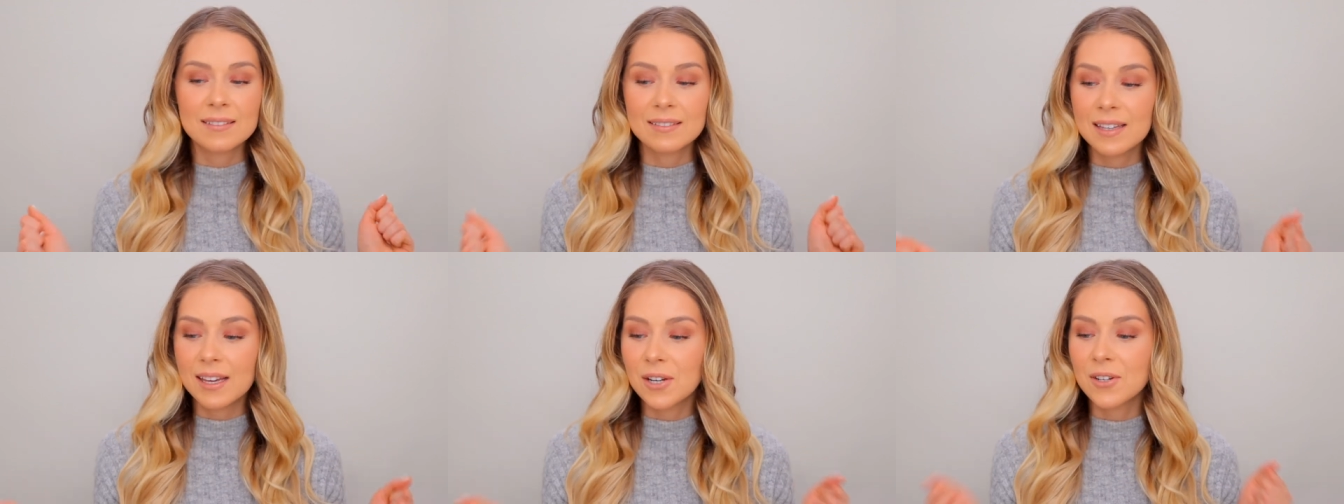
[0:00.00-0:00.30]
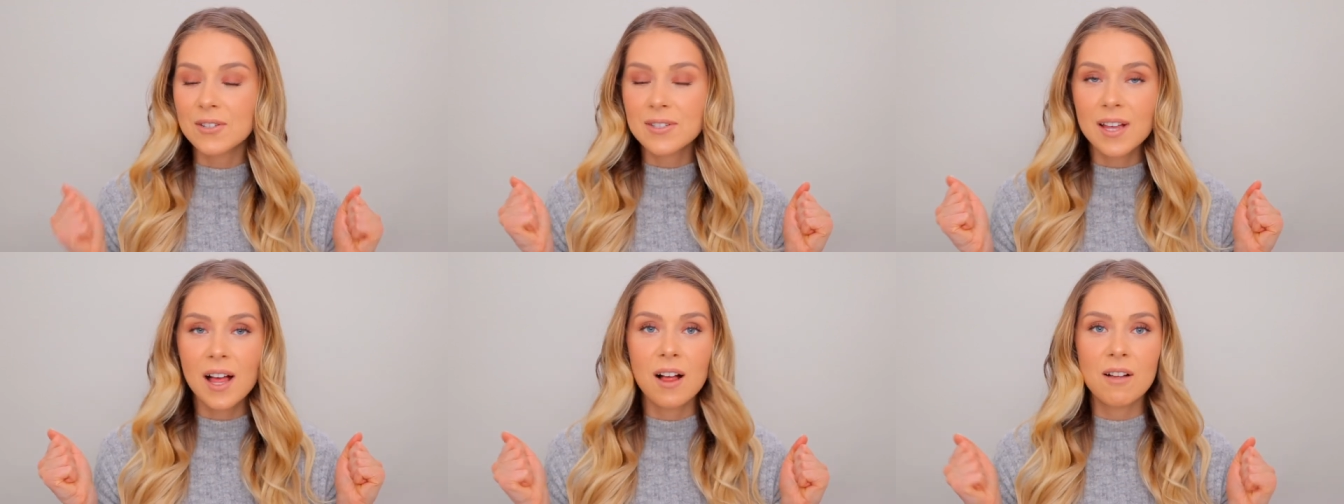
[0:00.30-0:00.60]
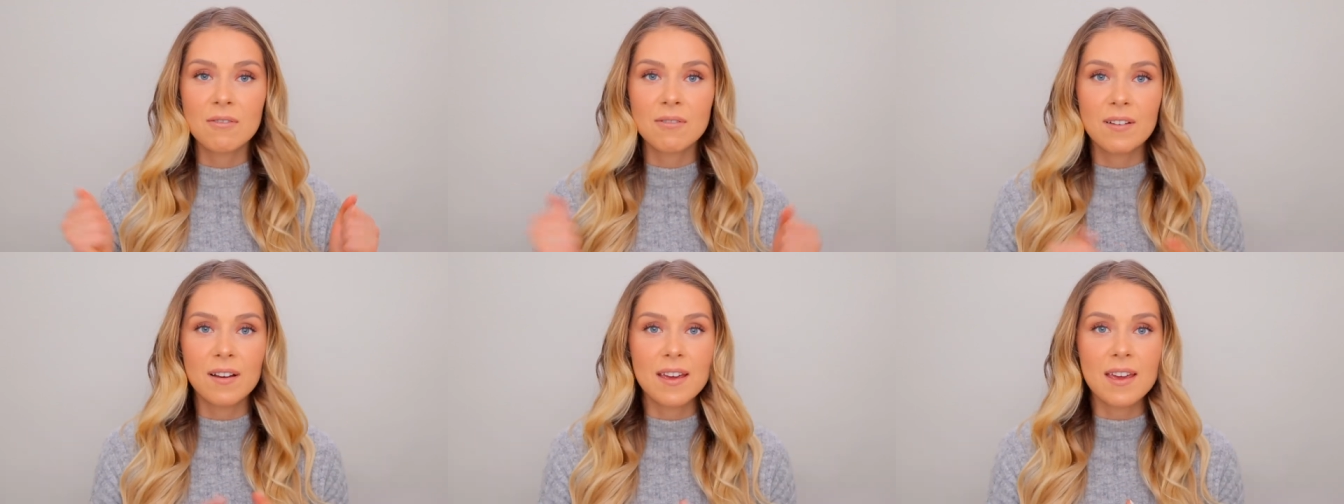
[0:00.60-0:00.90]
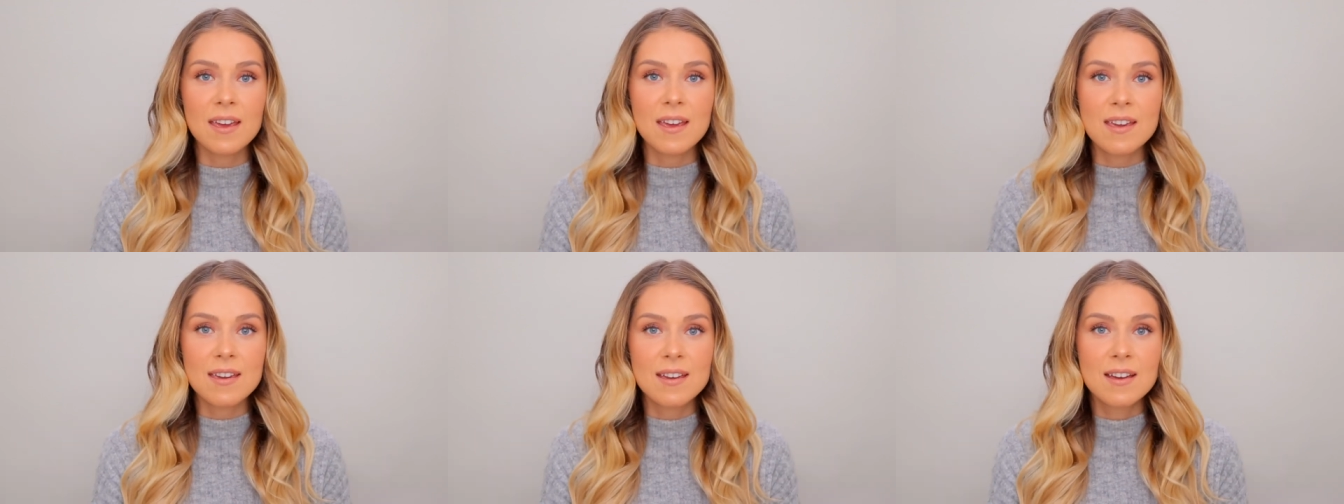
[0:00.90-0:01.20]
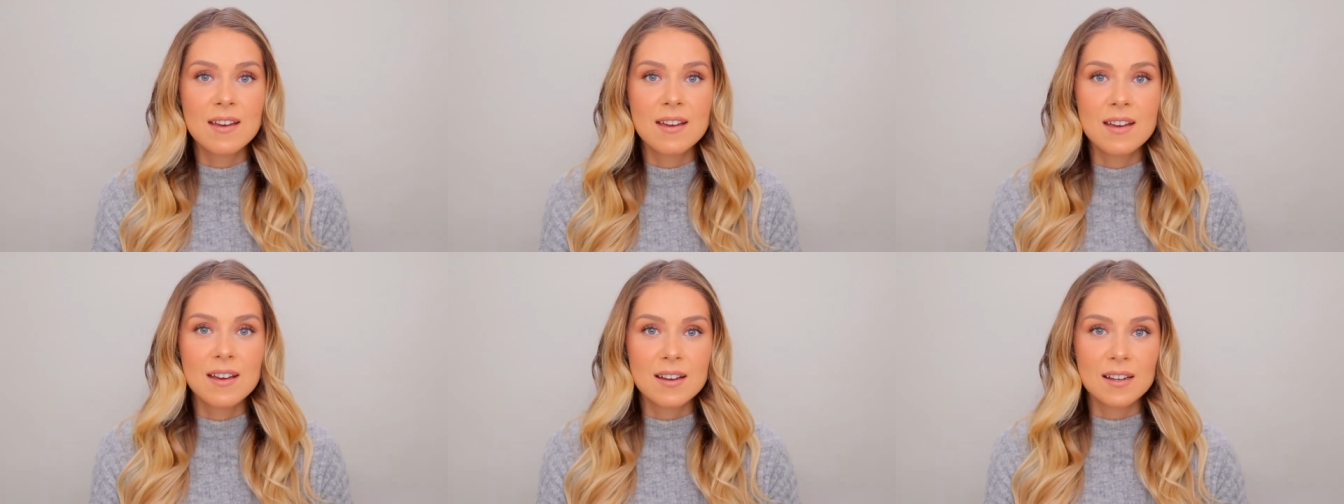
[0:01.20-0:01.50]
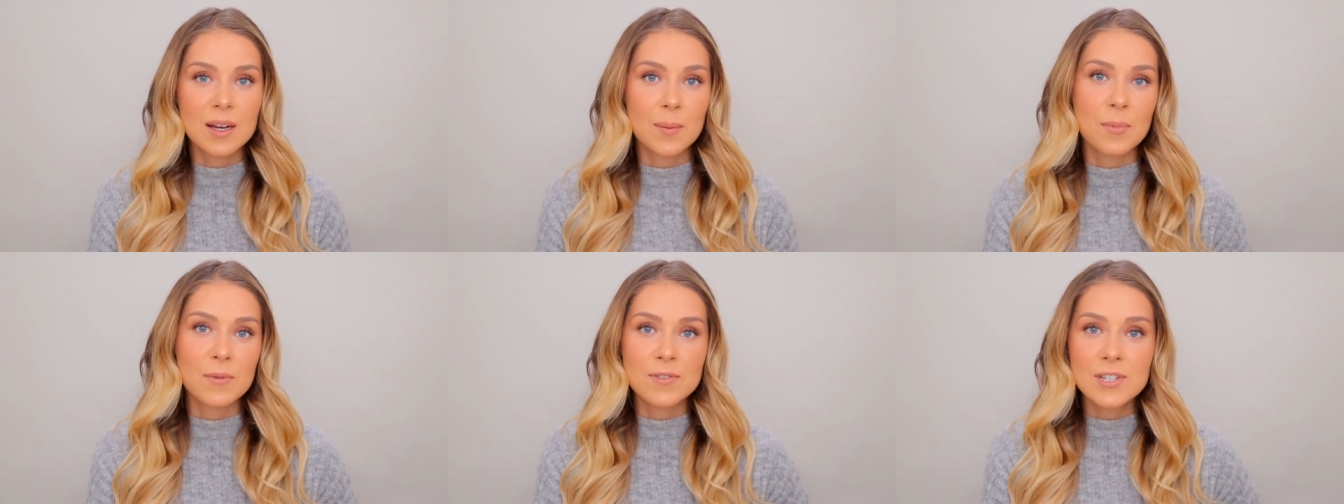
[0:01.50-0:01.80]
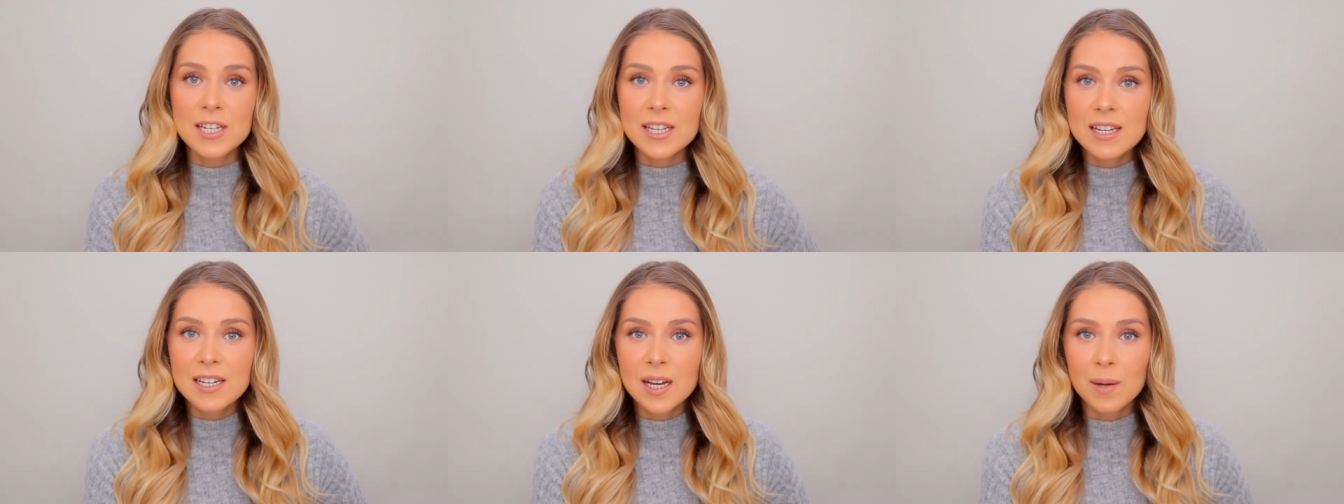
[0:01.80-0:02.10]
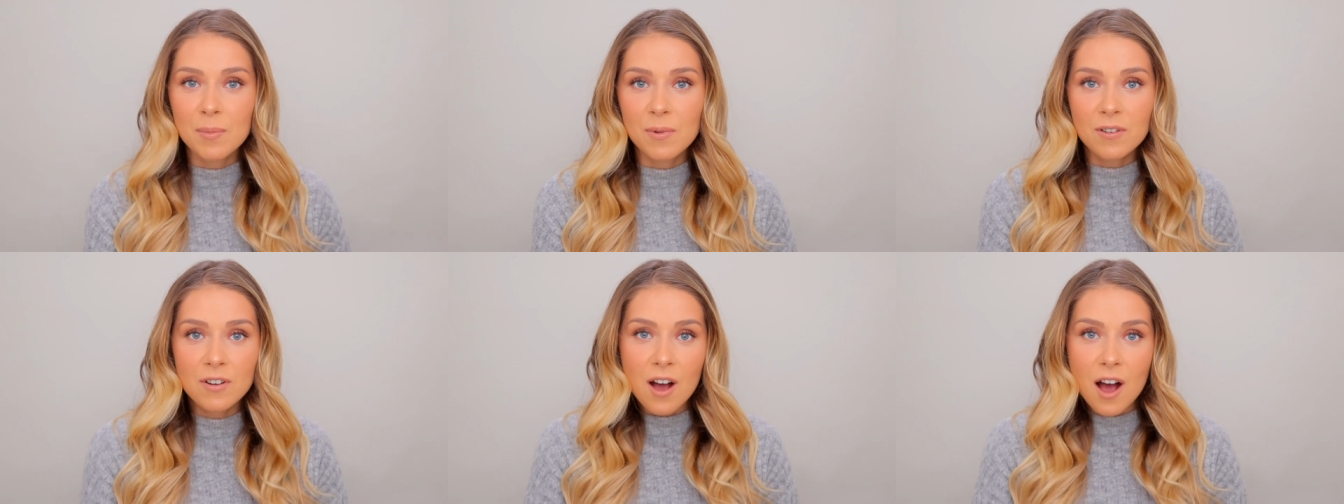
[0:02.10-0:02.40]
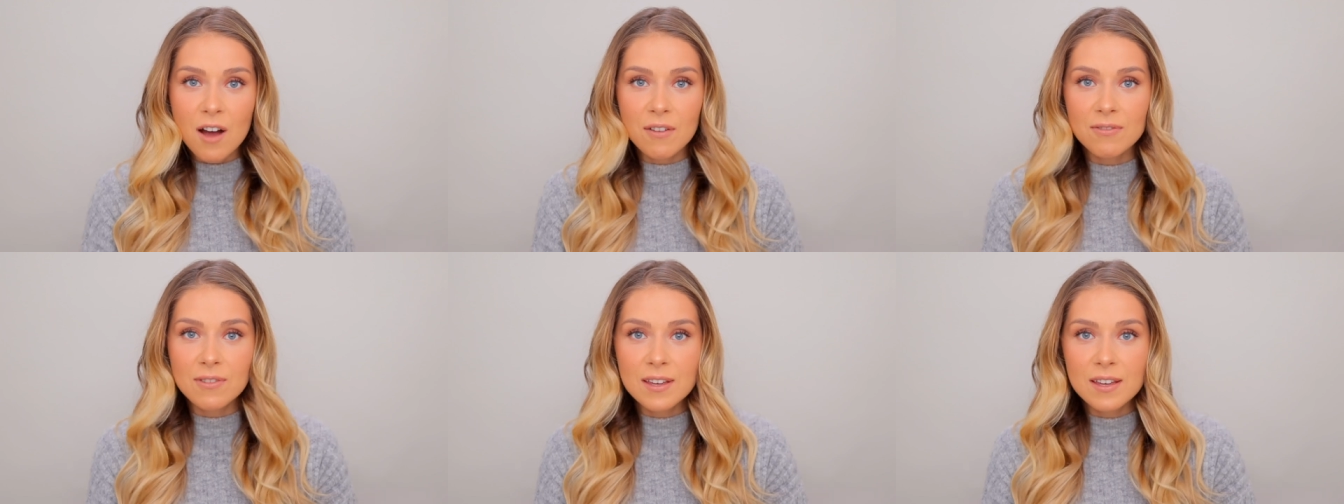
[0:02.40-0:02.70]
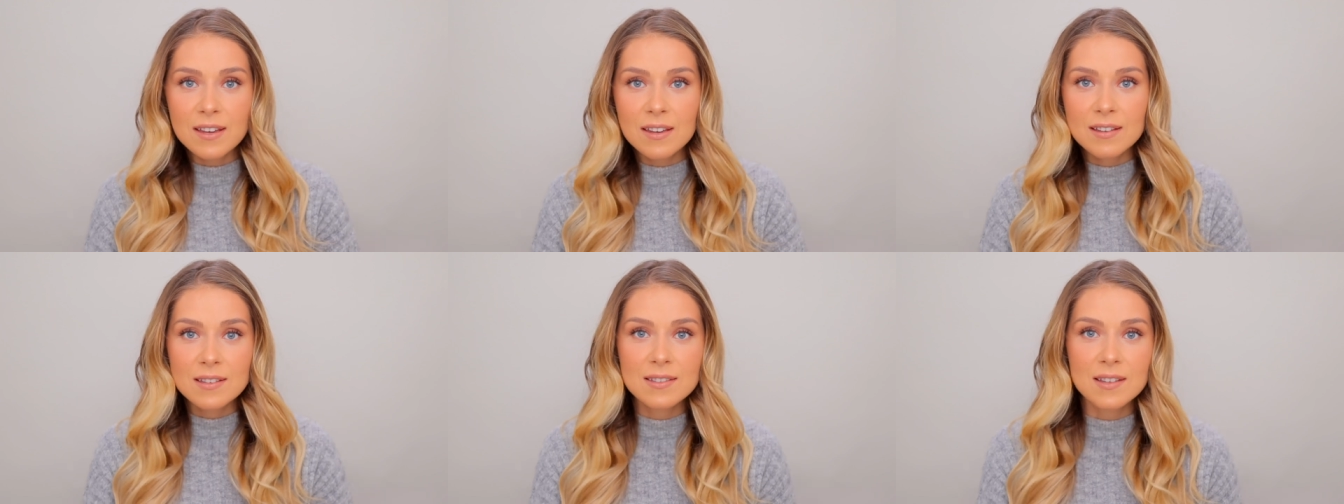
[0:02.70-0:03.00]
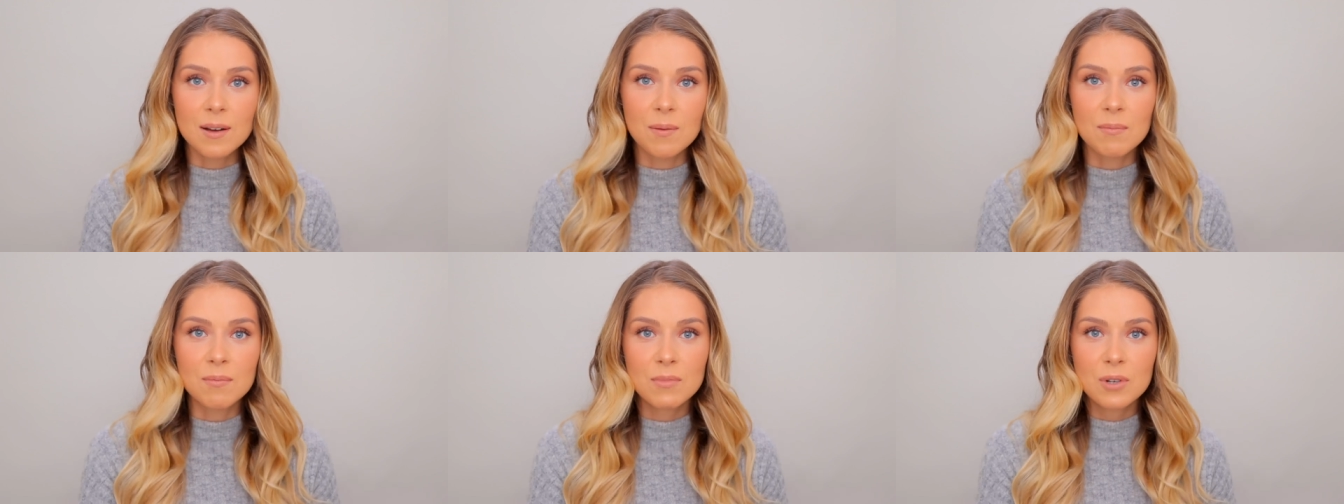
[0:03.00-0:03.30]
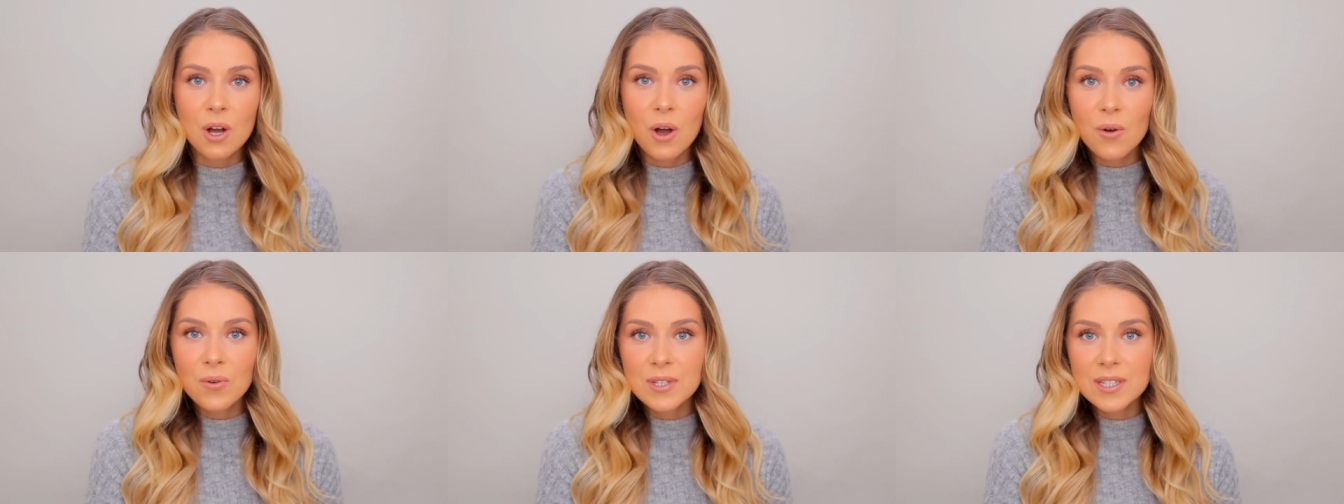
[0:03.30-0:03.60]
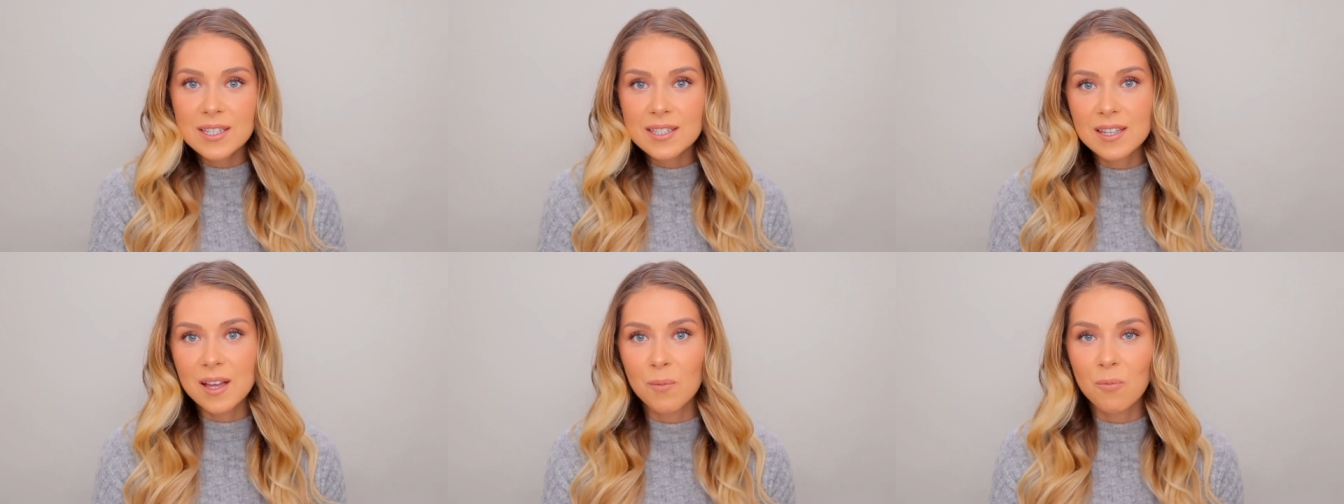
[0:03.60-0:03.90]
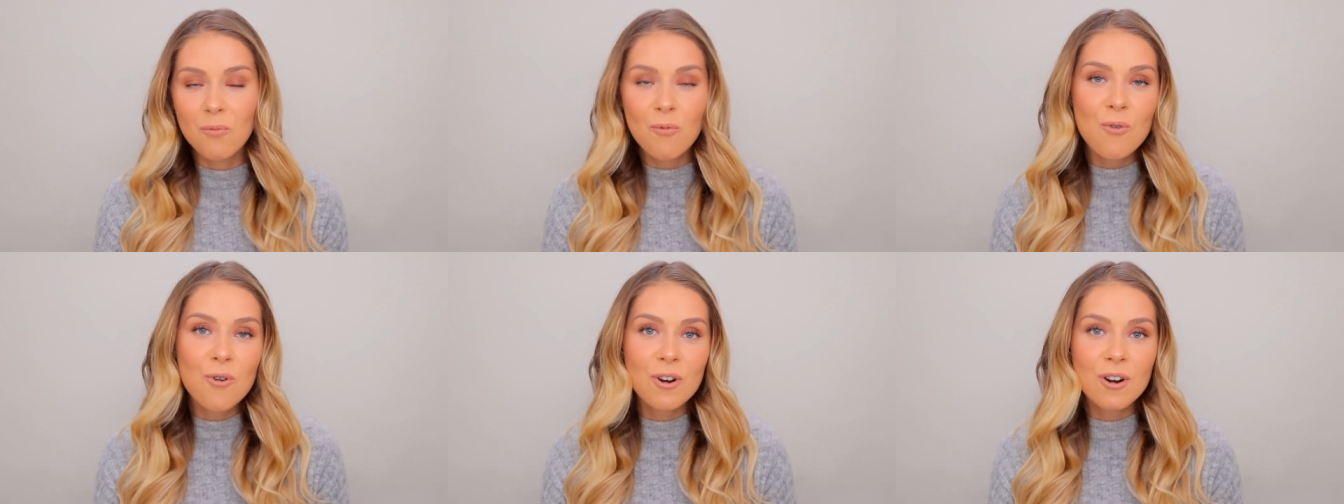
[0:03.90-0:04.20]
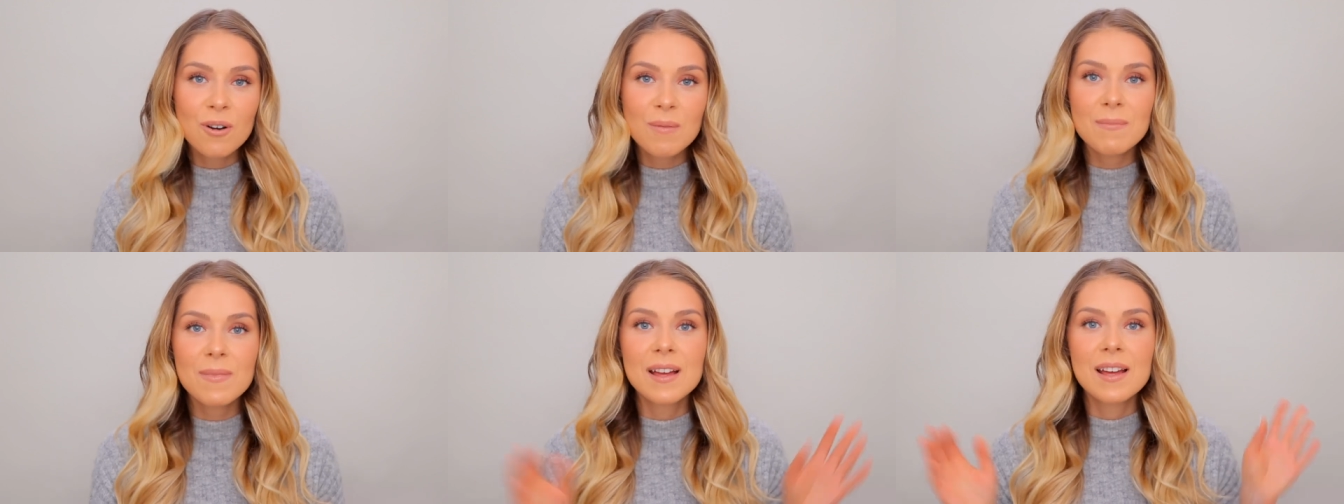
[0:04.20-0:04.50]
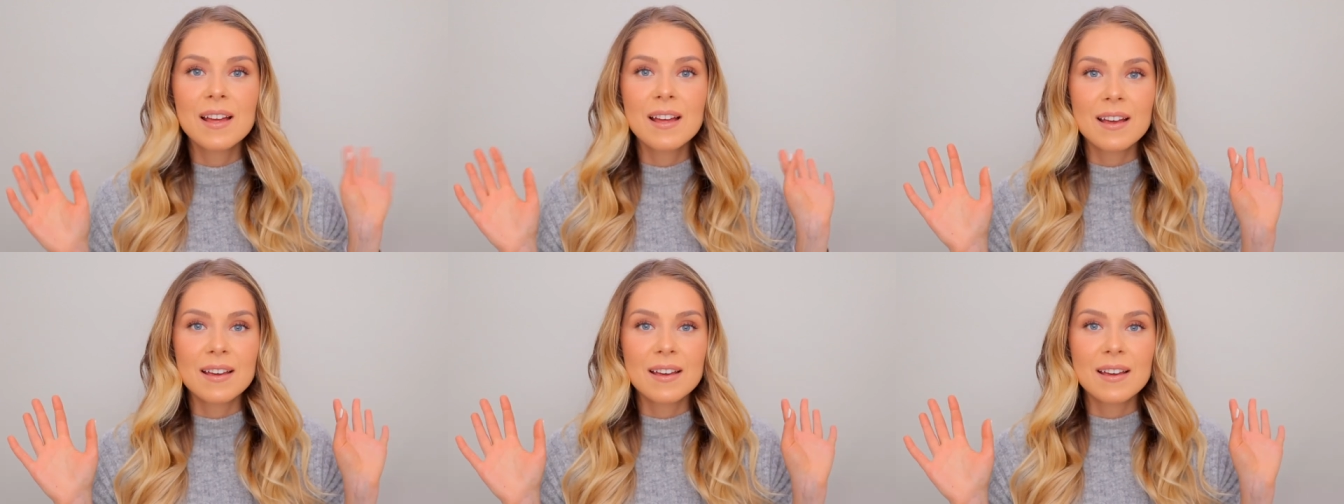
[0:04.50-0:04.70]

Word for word: Get yourself a cup of tea, cup of coffee, some cozy, some warm,